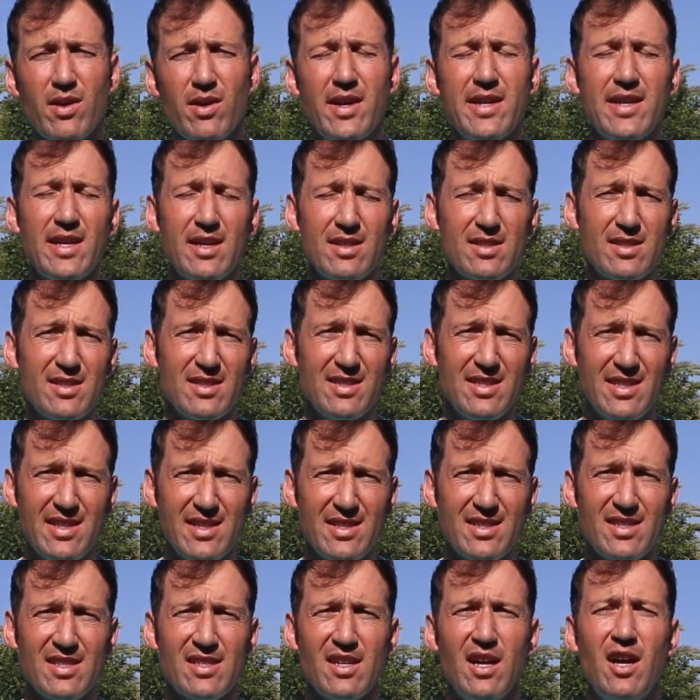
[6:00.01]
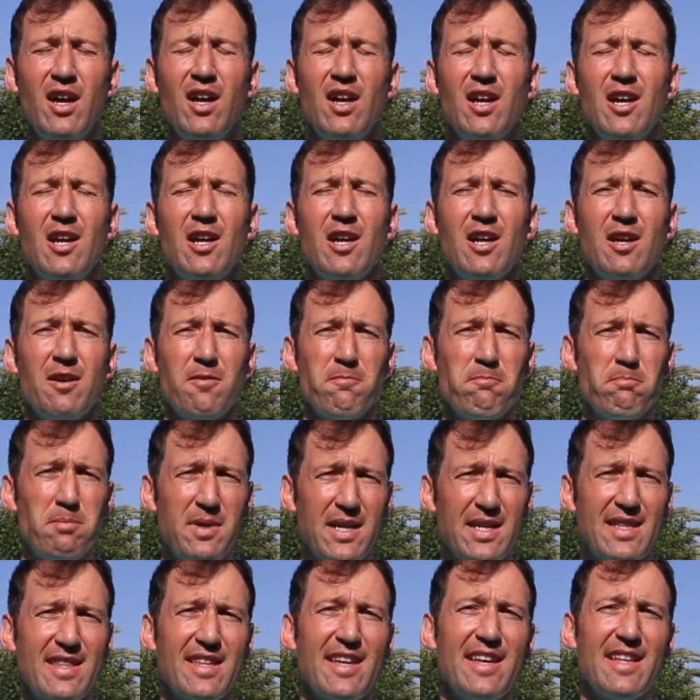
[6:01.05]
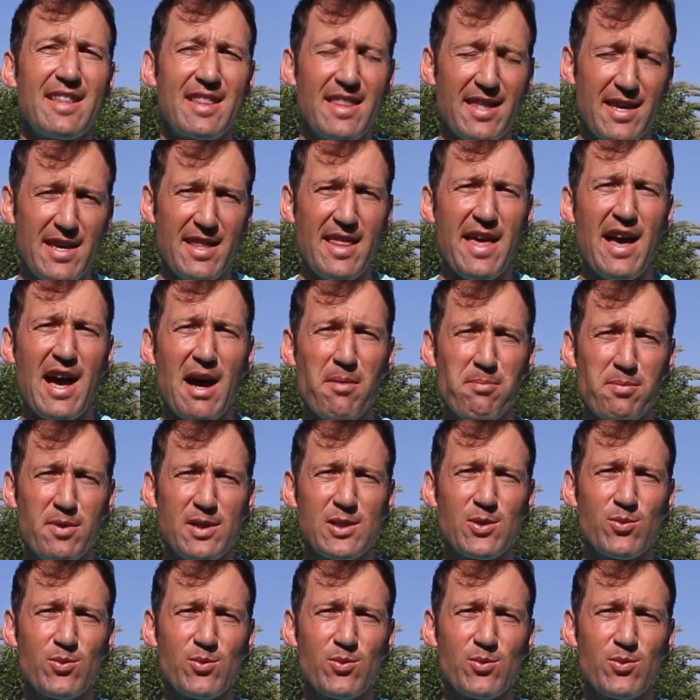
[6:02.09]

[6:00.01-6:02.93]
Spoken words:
yes it is, but it happens